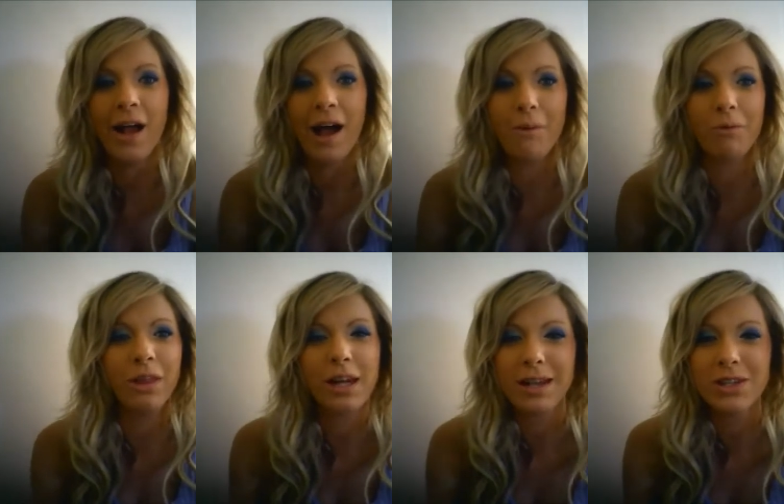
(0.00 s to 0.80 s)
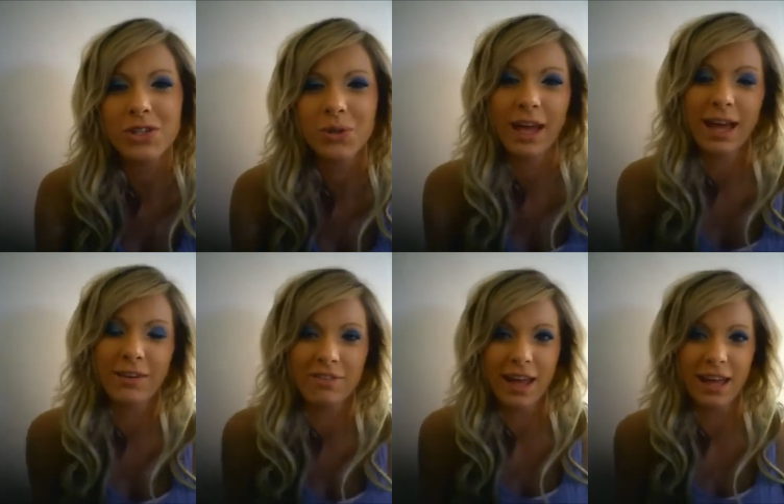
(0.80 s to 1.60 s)
I really didn't do like
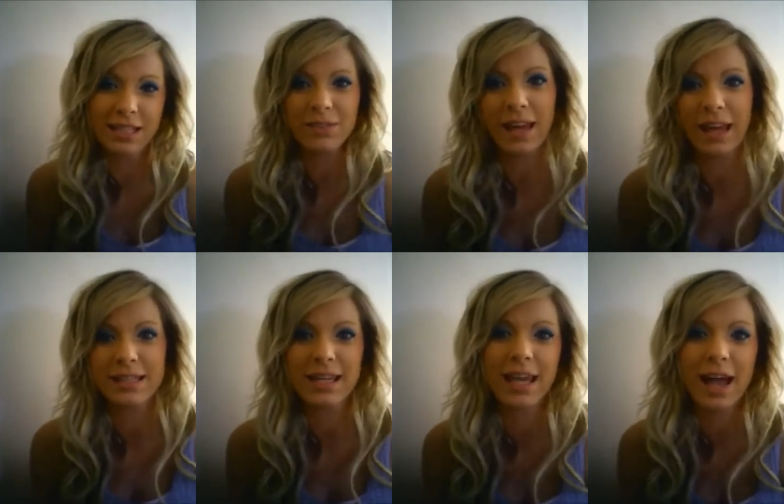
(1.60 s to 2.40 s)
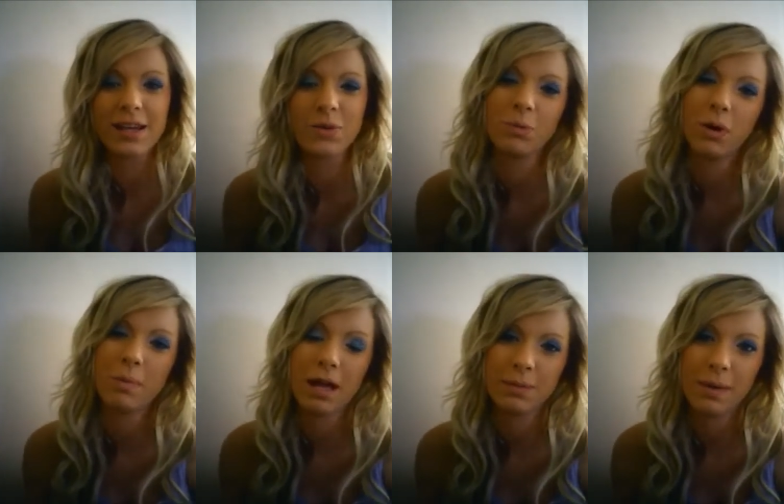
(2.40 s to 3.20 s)
Vegas, I guess. It was more
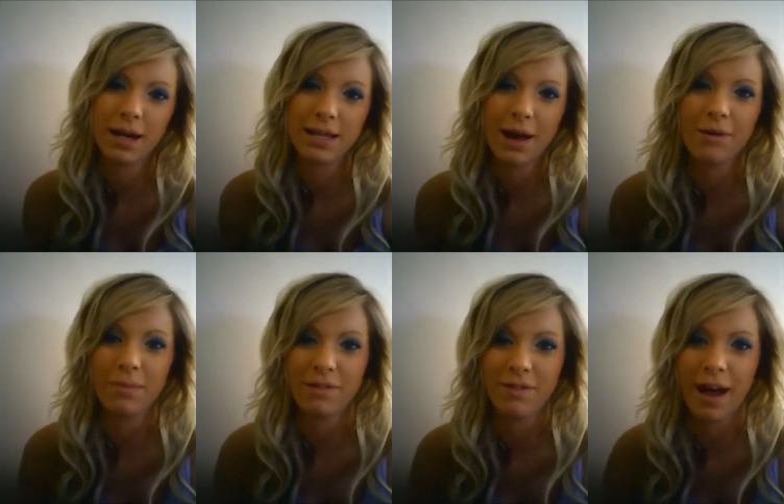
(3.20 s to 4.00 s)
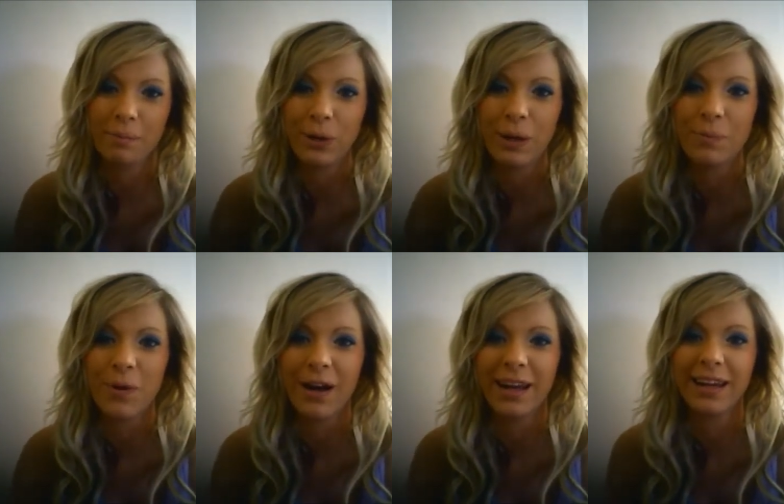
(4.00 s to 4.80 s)
about spending time with my family,
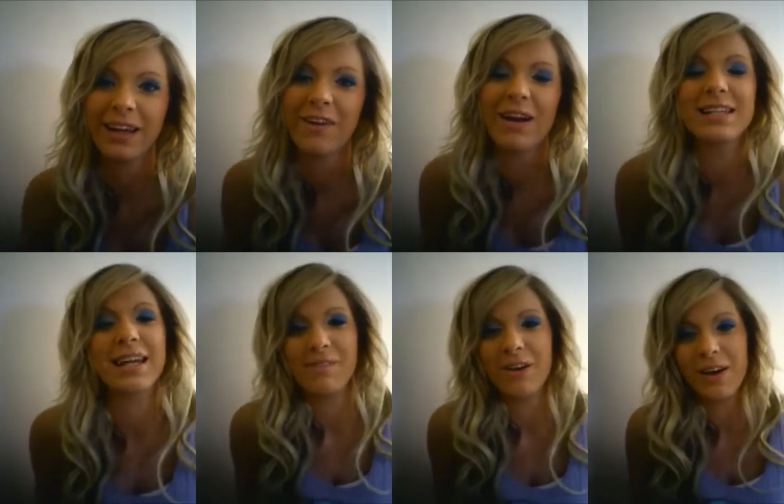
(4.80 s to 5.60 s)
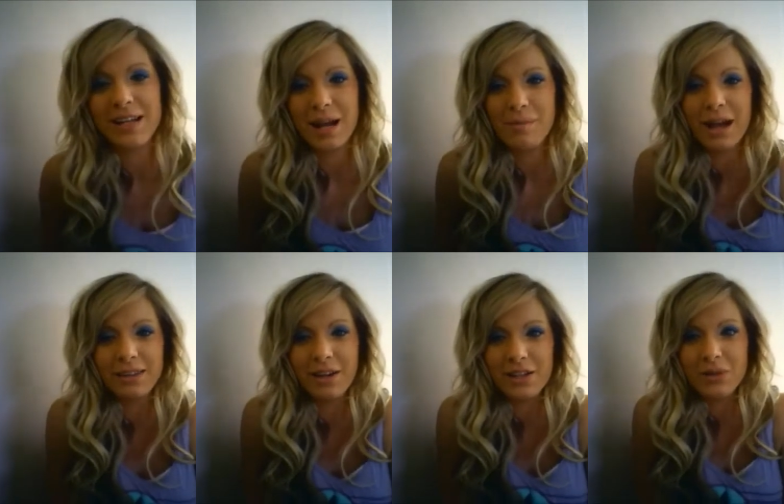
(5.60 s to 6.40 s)
but you know, I did have a great time out
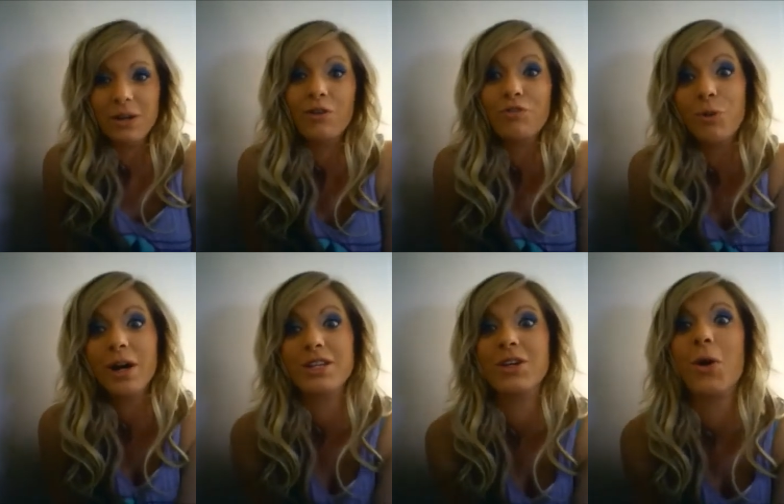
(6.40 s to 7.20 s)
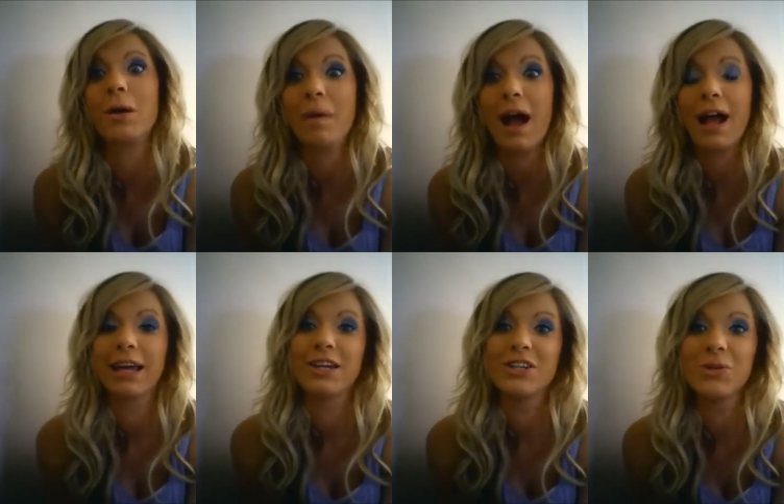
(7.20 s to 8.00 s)
there. So I look forward to going back
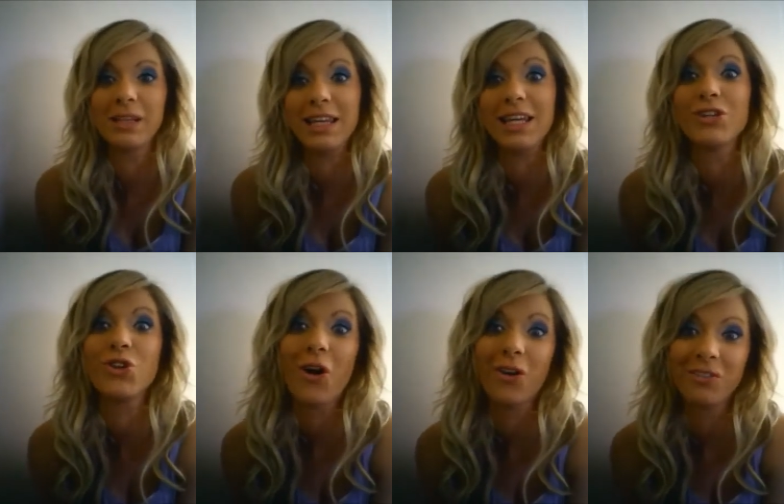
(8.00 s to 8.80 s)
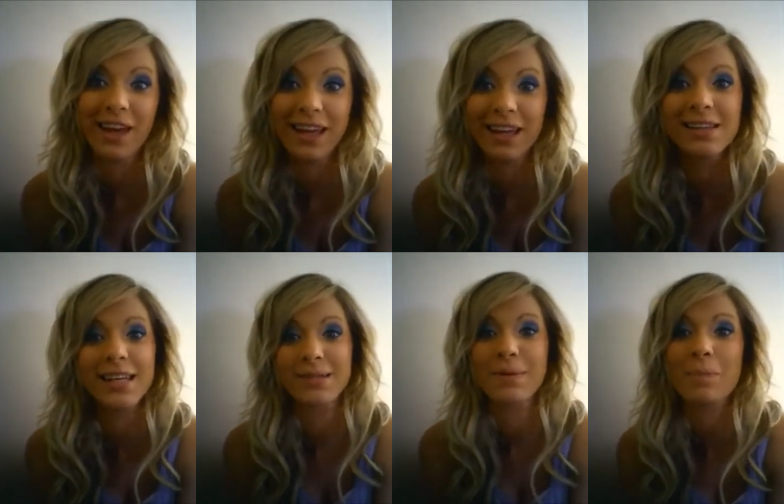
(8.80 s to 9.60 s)
and doing the adult Vegas,
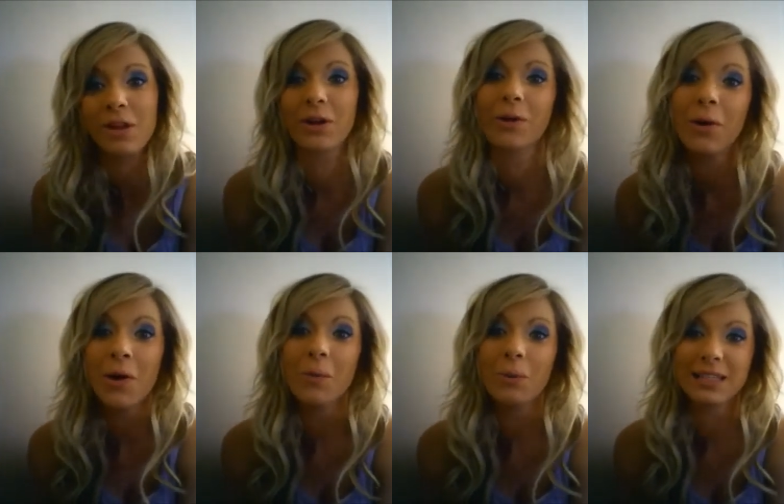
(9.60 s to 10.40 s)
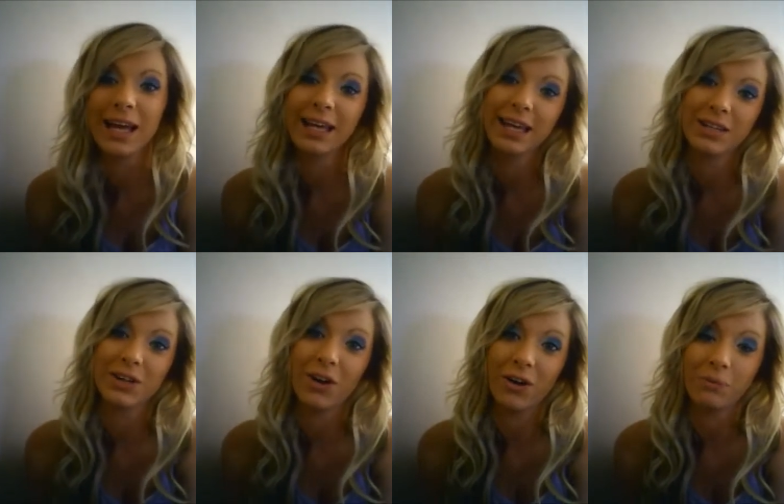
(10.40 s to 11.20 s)
as my brother
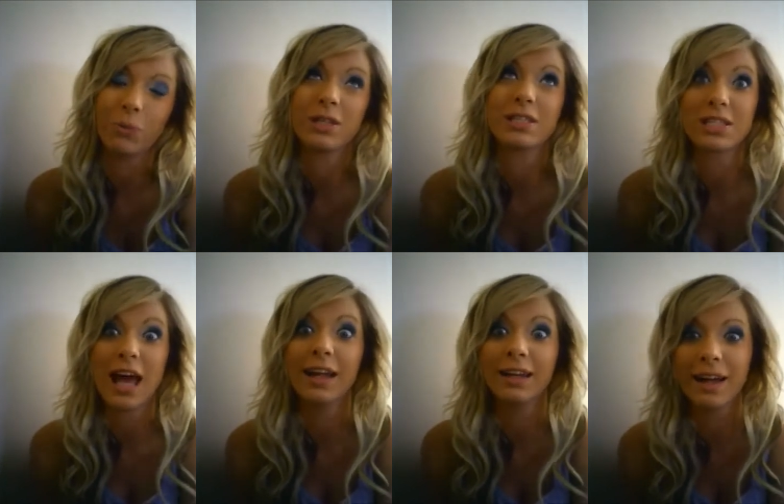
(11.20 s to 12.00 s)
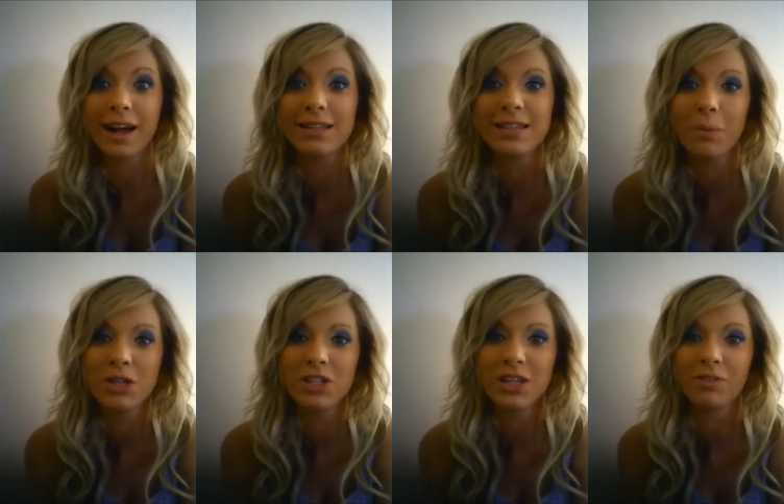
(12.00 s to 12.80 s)
was telling us that we
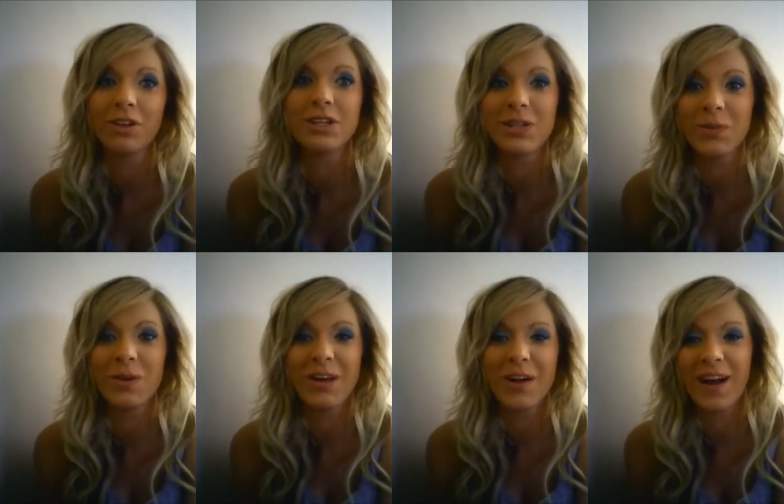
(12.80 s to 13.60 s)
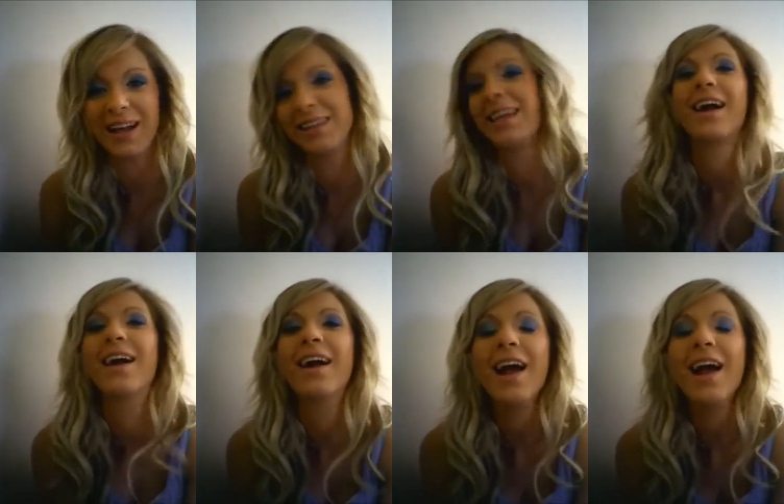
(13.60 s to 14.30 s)
should definitely do when we go out there.